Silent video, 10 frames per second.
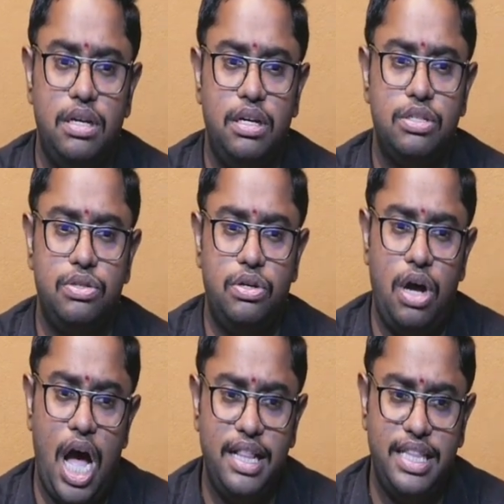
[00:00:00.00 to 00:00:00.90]
So
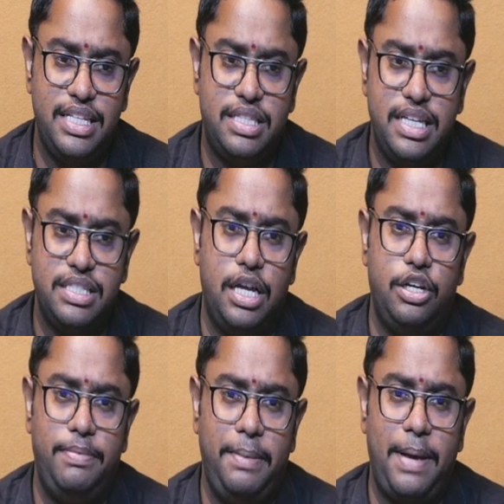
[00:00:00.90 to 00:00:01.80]
all these things are
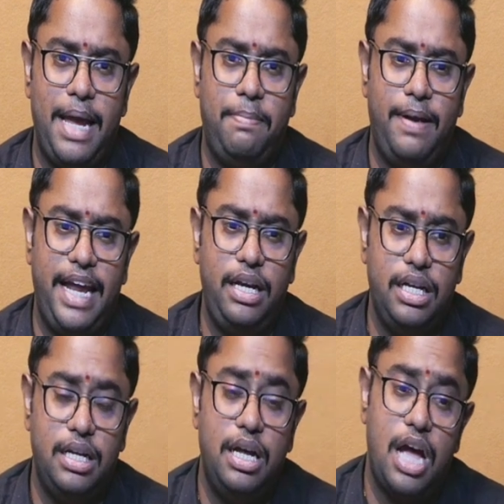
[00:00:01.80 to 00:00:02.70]
to be pipelined
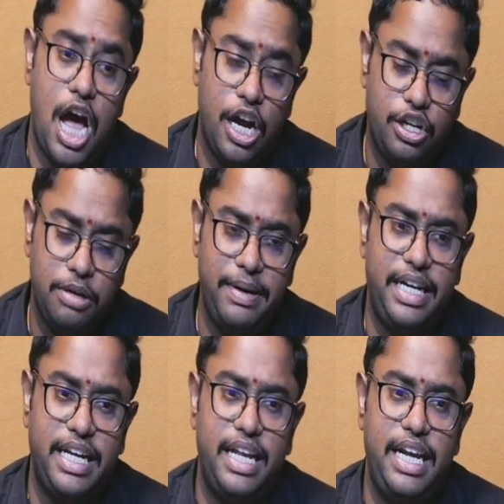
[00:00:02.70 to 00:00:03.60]

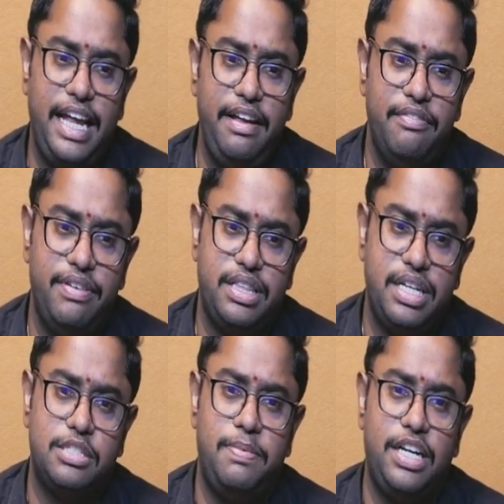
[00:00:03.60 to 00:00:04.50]
automatically with
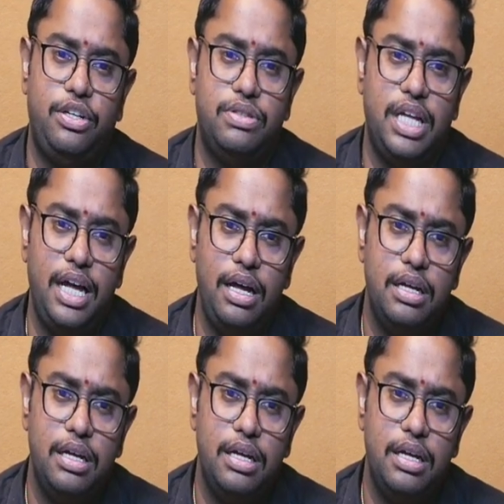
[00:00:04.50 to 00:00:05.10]
respect to the